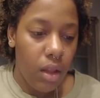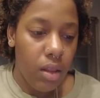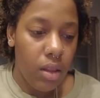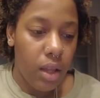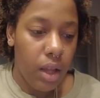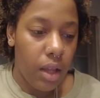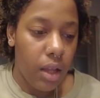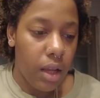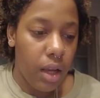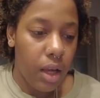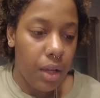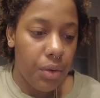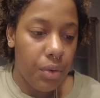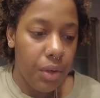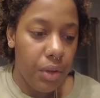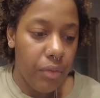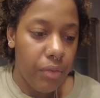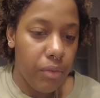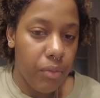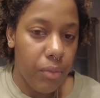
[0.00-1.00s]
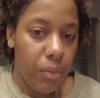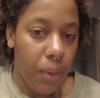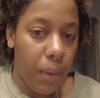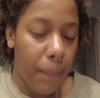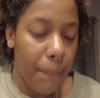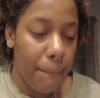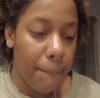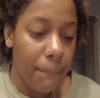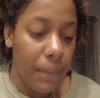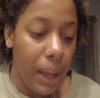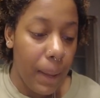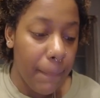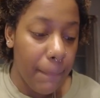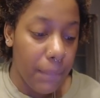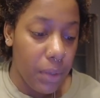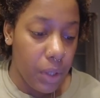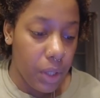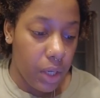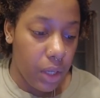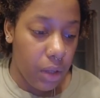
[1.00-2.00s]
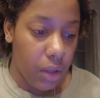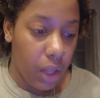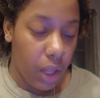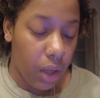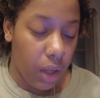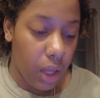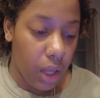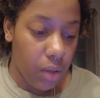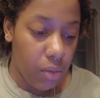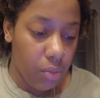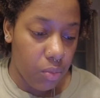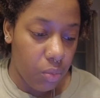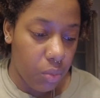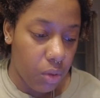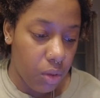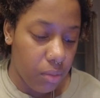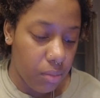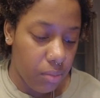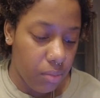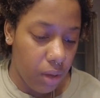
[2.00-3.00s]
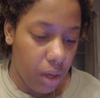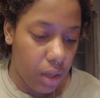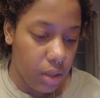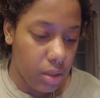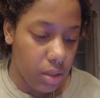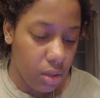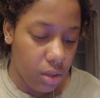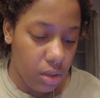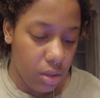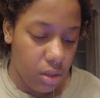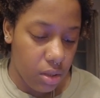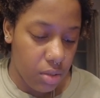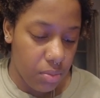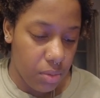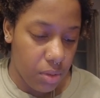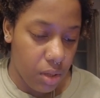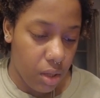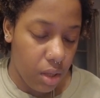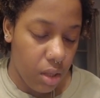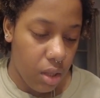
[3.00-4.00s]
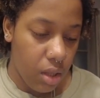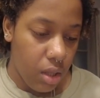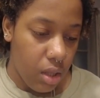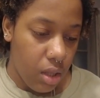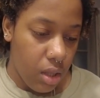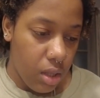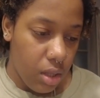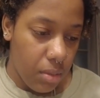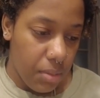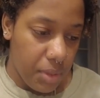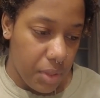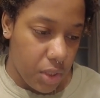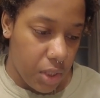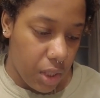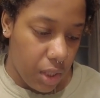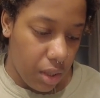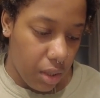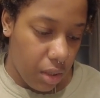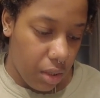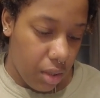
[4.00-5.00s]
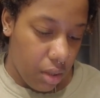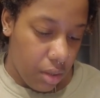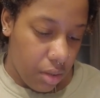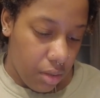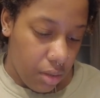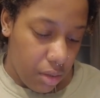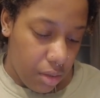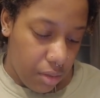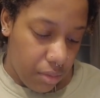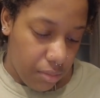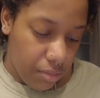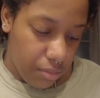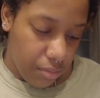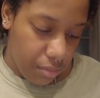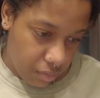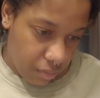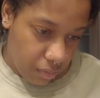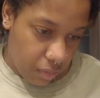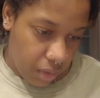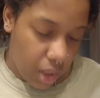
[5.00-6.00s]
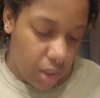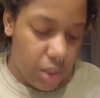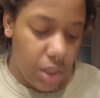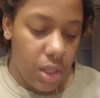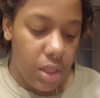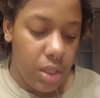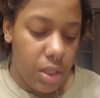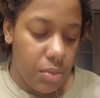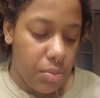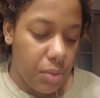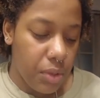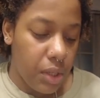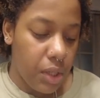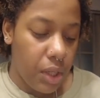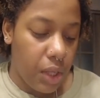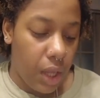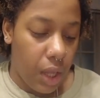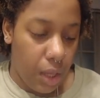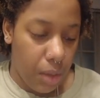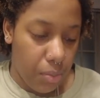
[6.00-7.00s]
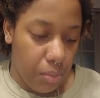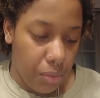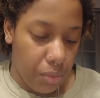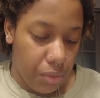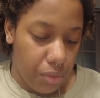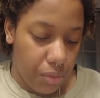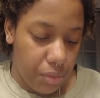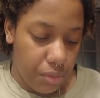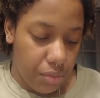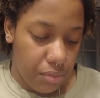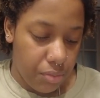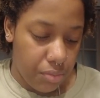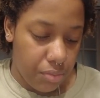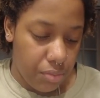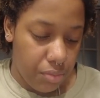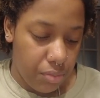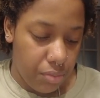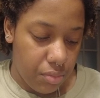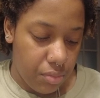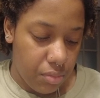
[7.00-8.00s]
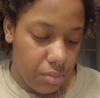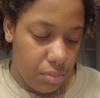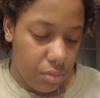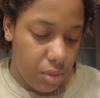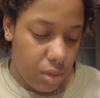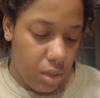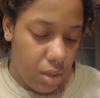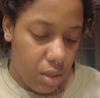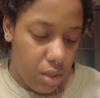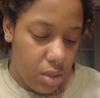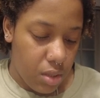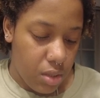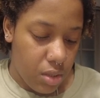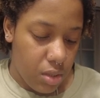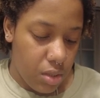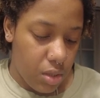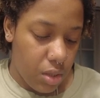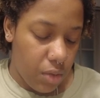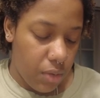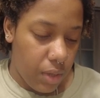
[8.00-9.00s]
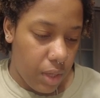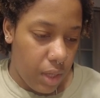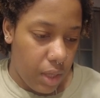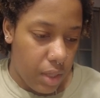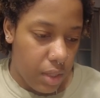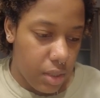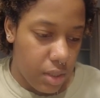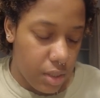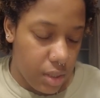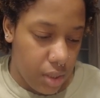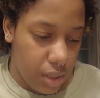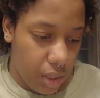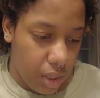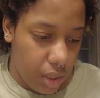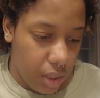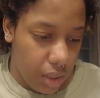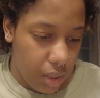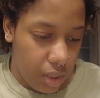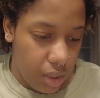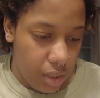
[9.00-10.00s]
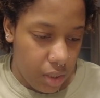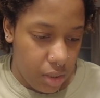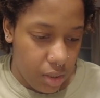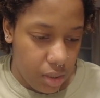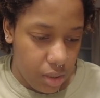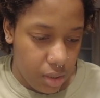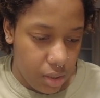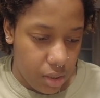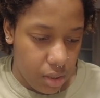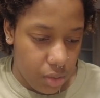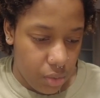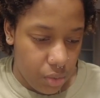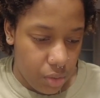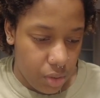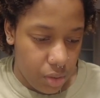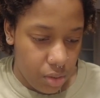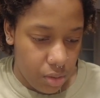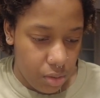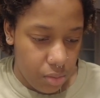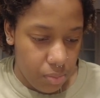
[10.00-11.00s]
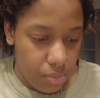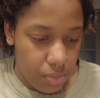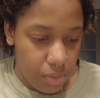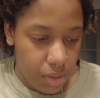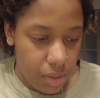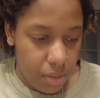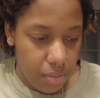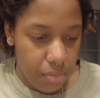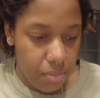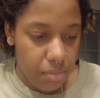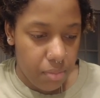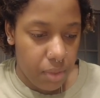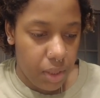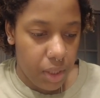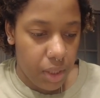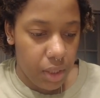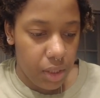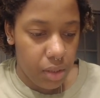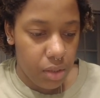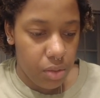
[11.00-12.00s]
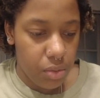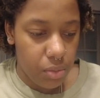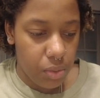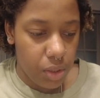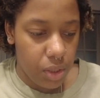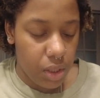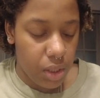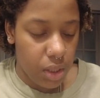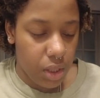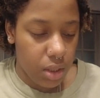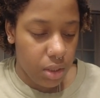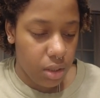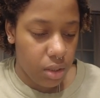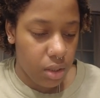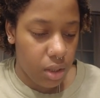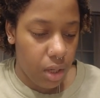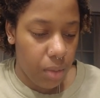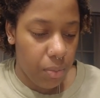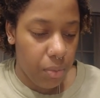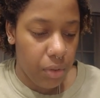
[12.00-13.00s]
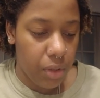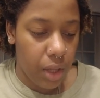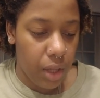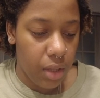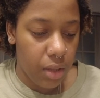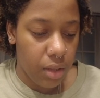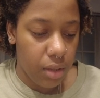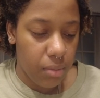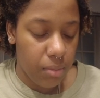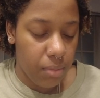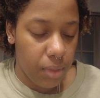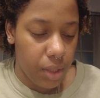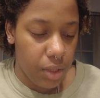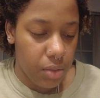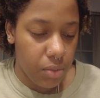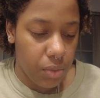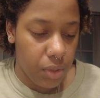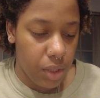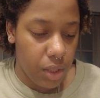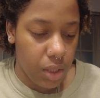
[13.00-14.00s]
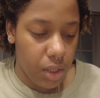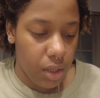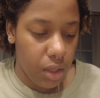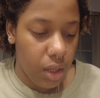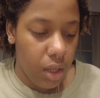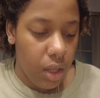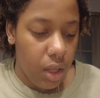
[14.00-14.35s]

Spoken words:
Like, I don't even remember, like, what I started this book. Let me check. I started this book in April. So end date is going to be May 20th. I started April 9th, May 20th.